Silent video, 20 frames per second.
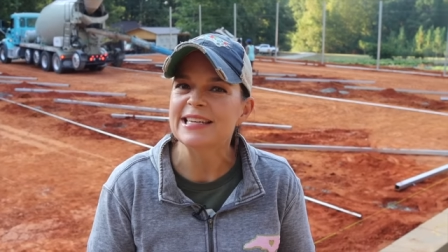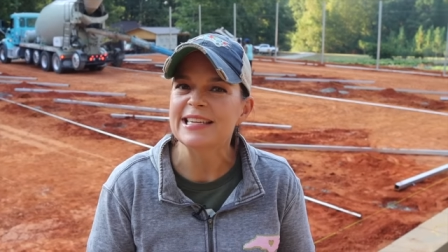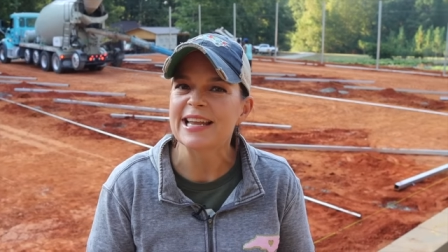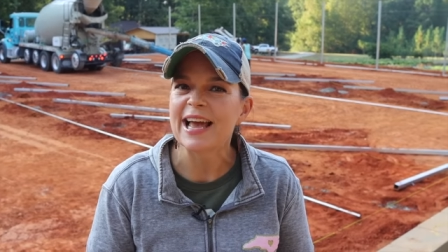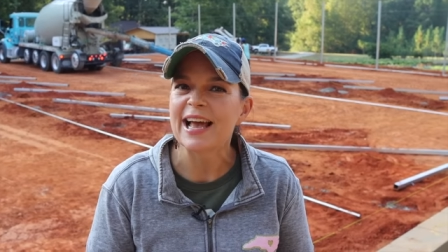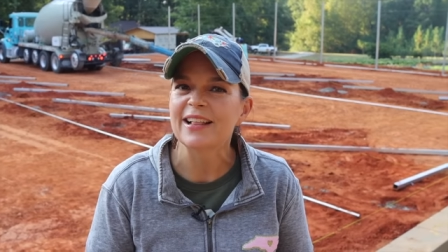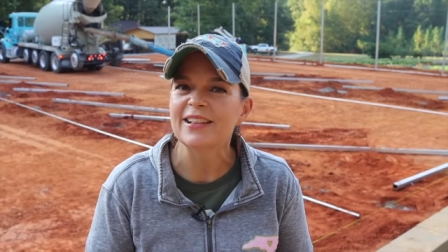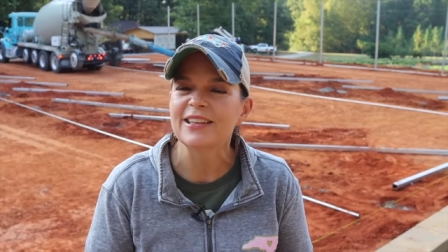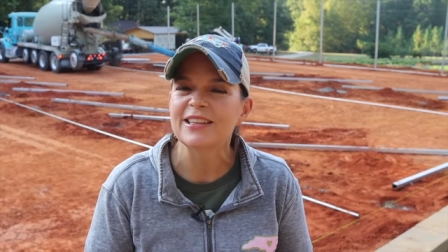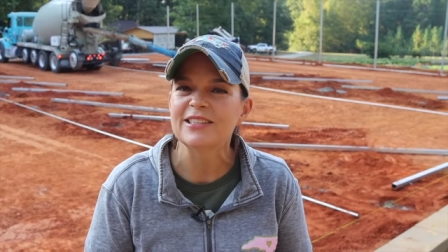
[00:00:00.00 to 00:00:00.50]

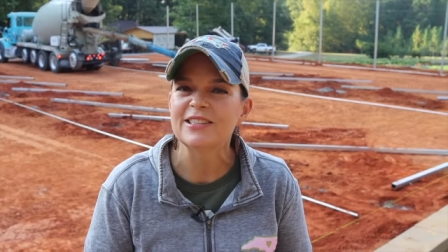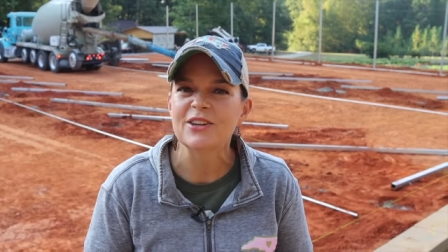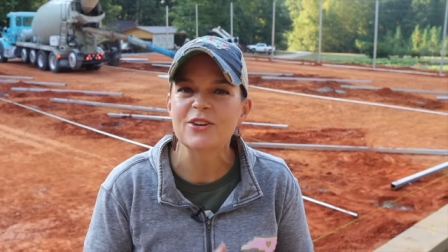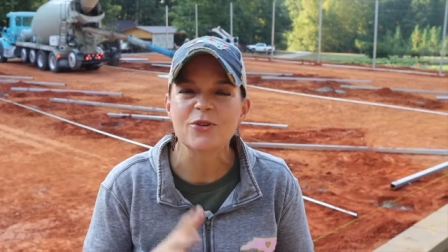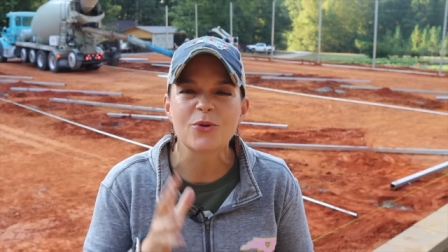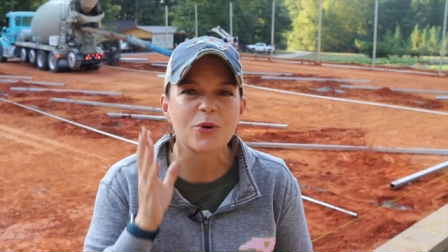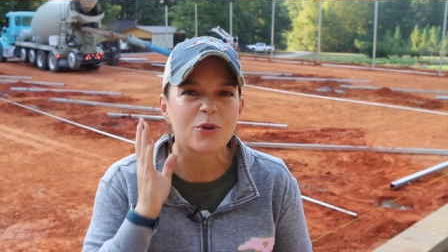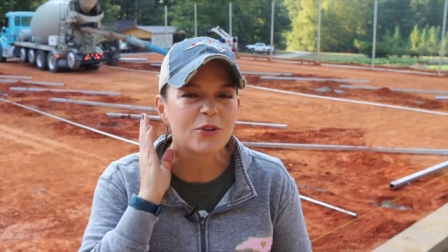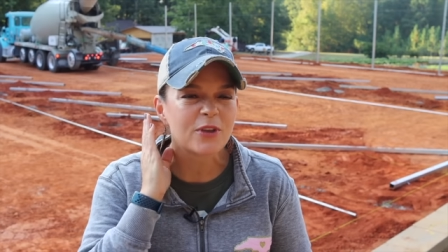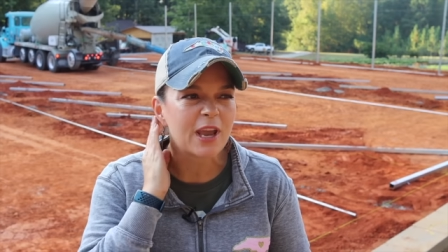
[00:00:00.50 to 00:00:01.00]
Dallas,
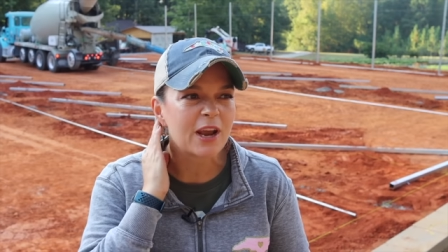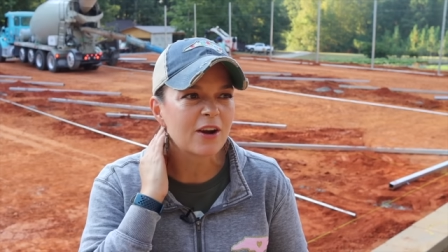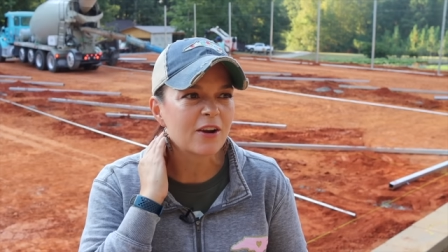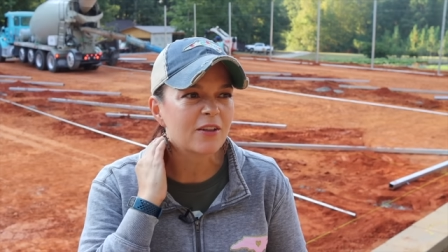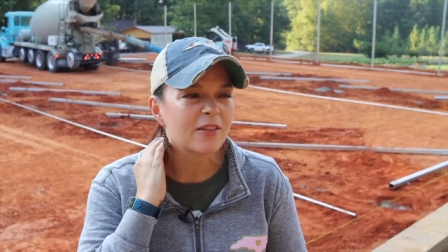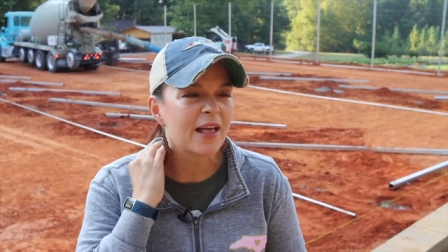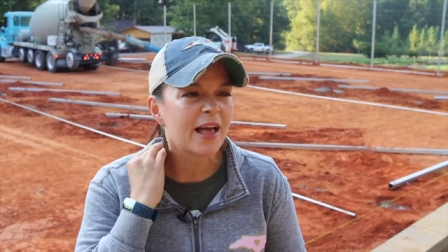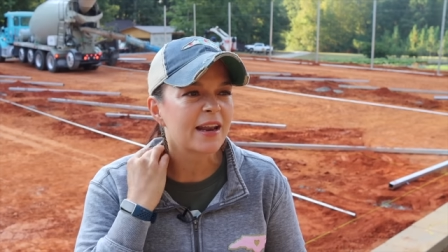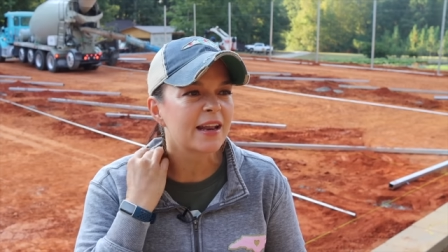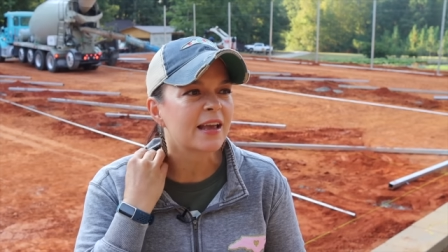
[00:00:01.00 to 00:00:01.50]
North
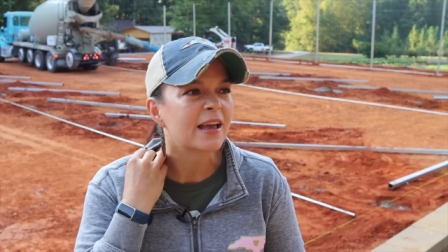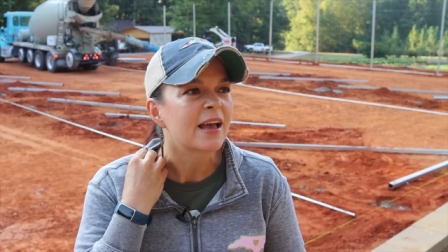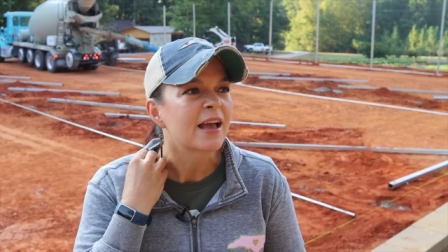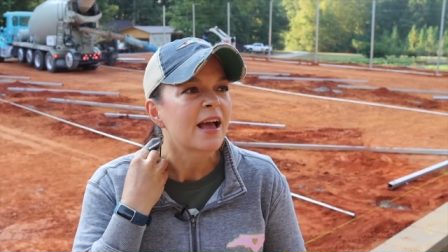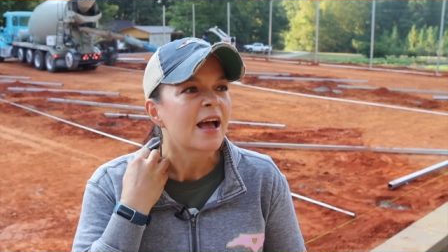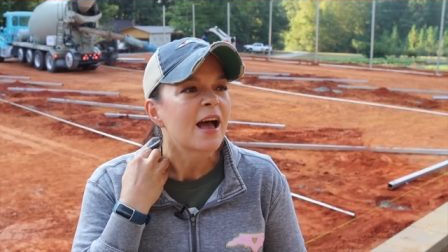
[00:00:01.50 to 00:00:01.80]
Carolina.